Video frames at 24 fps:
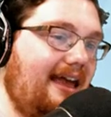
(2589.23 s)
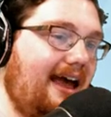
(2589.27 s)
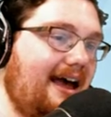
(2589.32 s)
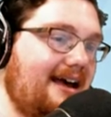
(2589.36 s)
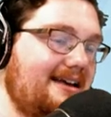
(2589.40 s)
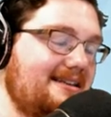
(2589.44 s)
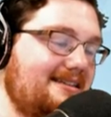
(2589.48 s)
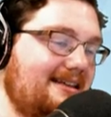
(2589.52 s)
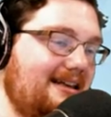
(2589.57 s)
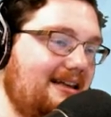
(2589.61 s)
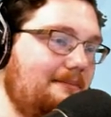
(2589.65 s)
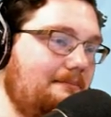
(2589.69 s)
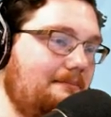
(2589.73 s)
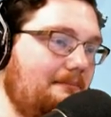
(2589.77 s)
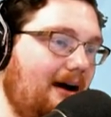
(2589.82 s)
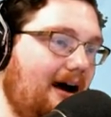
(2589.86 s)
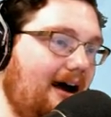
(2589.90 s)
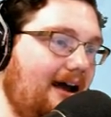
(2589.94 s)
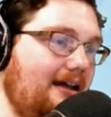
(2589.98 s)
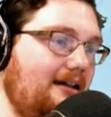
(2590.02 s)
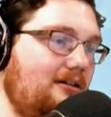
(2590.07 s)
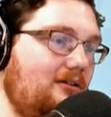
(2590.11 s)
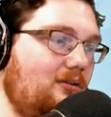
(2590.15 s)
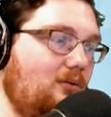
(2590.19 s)
task in
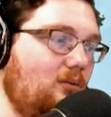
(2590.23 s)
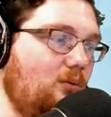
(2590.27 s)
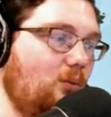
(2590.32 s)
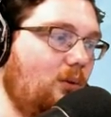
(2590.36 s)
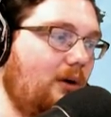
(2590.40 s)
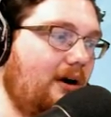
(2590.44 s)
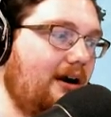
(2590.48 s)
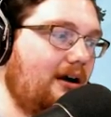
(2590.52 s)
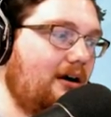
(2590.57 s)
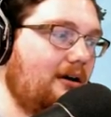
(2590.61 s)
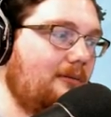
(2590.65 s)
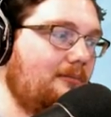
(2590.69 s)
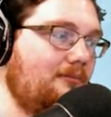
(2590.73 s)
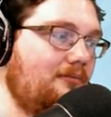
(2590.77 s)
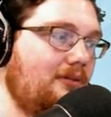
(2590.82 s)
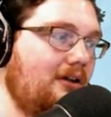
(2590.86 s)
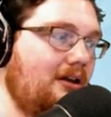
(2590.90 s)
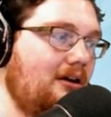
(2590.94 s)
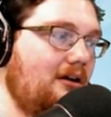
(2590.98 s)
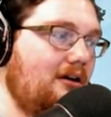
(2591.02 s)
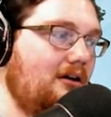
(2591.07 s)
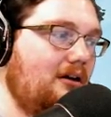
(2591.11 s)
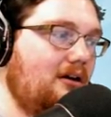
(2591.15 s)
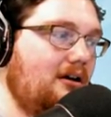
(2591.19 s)
mind, where
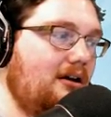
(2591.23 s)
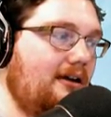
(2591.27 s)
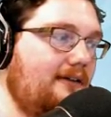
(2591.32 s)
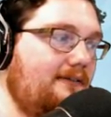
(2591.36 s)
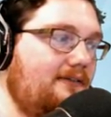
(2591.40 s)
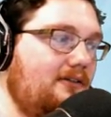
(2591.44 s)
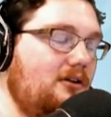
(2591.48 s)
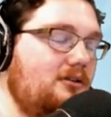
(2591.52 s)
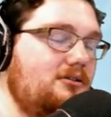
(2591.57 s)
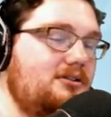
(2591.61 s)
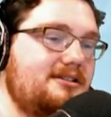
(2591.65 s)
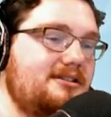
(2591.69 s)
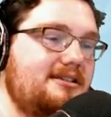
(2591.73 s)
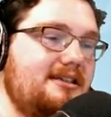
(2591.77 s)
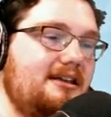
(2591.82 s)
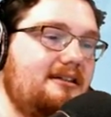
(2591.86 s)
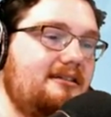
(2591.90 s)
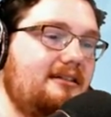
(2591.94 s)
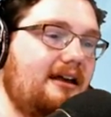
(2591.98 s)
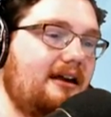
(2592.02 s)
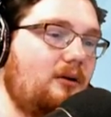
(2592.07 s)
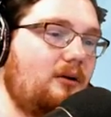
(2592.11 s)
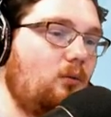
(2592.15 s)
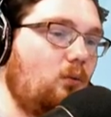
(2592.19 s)
if you just
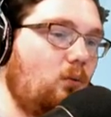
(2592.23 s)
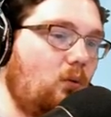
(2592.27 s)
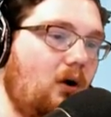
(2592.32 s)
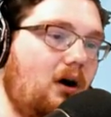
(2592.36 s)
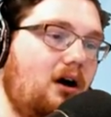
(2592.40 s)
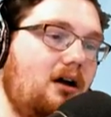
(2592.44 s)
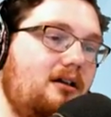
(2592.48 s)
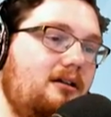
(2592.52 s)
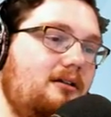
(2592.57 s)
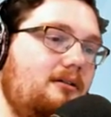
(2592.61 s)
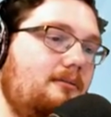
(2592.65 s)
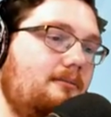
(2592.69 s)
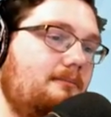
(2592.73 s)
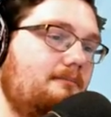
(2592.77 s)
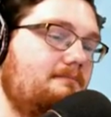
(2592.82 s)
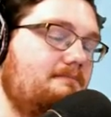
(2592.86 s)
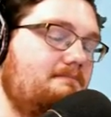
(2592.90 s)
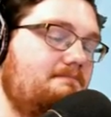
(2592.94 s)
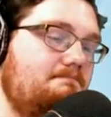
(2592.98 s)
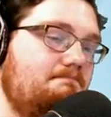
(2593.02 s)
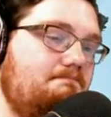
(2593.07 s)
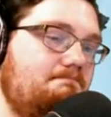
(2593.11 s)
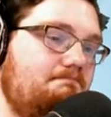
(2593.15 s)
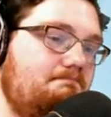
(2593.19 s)
need like
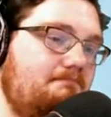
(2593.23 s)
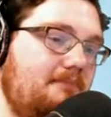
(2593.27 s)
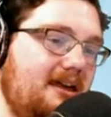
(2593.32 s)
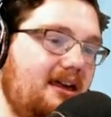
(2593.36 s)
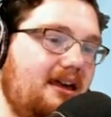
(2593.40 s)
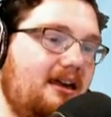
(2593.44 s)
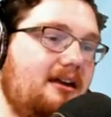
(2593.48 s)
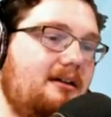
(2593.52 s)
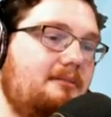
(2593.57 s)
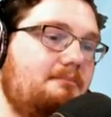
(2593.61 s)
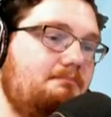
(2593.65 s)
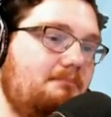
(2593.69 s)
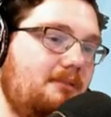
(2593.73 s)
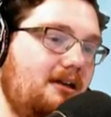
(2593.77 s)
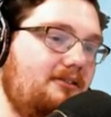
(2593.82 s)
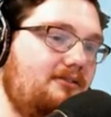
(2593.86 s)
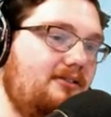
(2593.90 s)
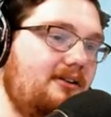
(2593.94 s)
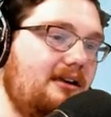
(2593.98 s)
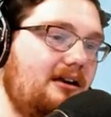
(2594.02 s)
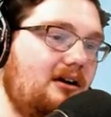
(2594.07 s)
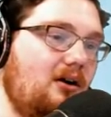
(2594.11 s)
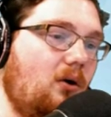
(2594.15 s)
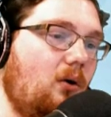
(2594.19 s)
one big
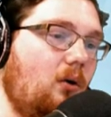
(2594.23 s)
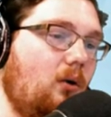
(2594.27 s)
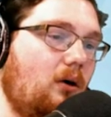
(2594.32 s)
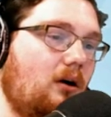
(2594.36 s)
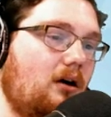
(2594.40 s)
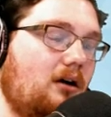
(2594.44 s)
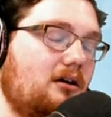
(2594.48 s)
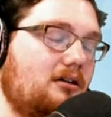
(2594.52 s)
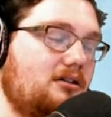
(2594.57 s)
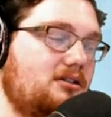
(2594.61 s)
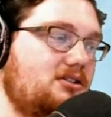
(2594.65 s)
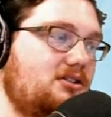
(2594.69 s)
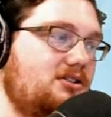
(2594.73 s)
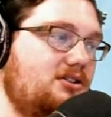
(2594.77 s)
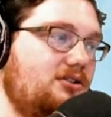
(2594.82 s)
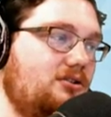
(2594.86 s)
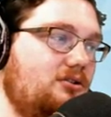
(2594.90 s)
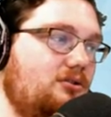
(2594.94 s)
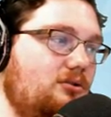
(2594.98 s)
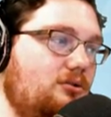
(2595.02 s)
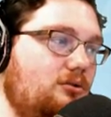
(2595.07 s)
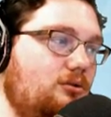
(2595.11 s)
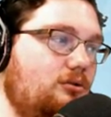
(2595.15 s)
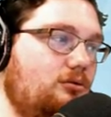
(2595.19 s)
beefy core
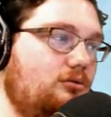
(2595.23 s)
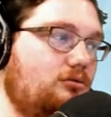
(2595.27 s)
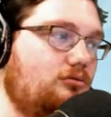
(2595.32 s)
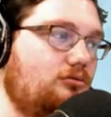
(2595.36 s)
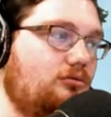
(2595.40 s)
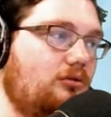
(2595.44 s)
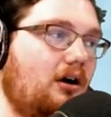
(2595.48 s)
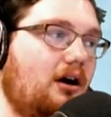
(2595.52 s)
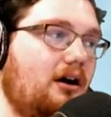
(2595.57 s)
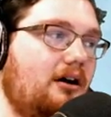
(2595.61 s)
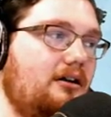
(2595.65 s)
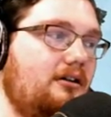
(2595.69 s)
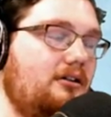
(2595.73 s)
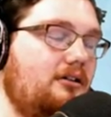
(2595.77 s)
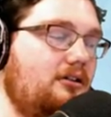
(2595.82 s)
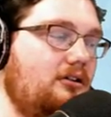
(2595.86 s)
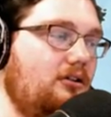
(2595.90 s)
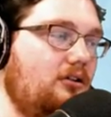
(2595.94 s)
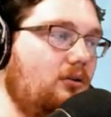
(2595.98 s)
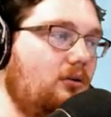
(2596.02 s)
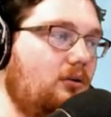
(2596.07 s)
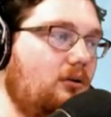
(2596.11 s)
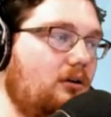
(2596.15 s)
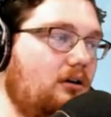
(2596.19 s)
to run
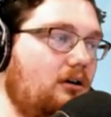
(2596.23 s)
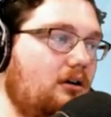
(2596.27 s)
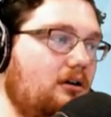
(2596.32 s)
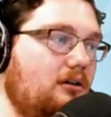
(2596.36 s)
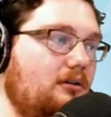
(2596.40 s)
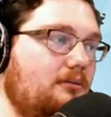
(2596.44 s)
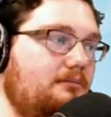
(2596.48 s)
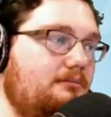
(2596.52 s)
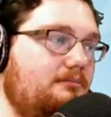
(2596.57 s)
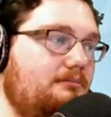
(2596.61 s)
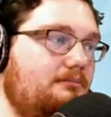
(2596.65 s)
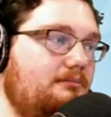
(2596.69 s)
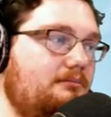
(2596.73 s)
your,